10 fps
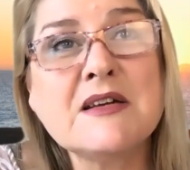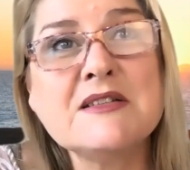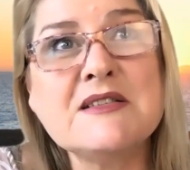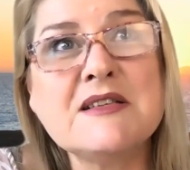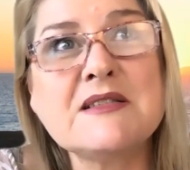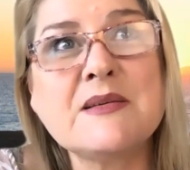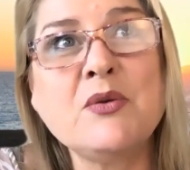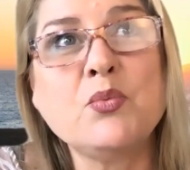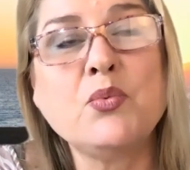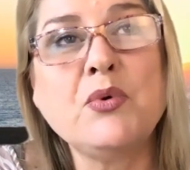she said
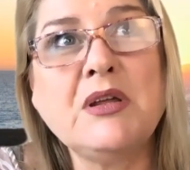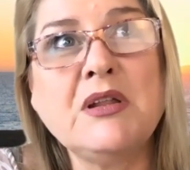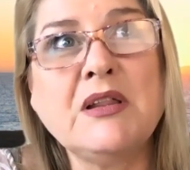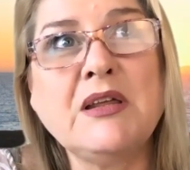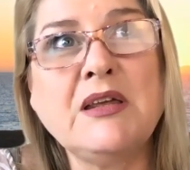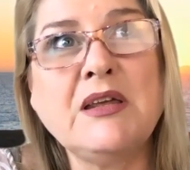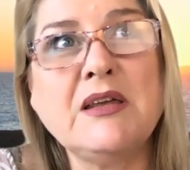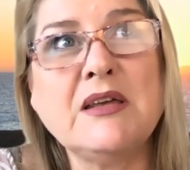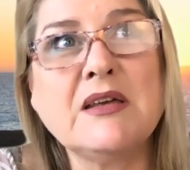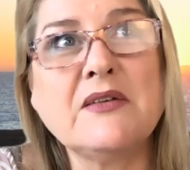something
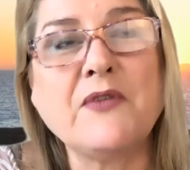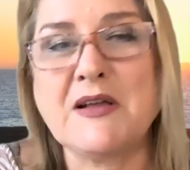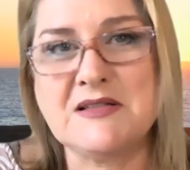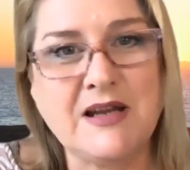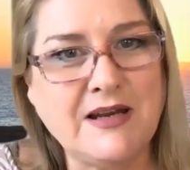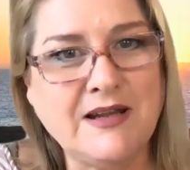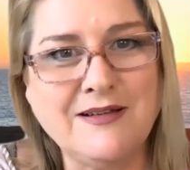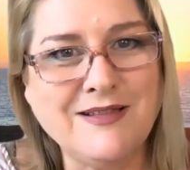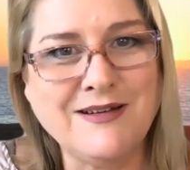really fascinating.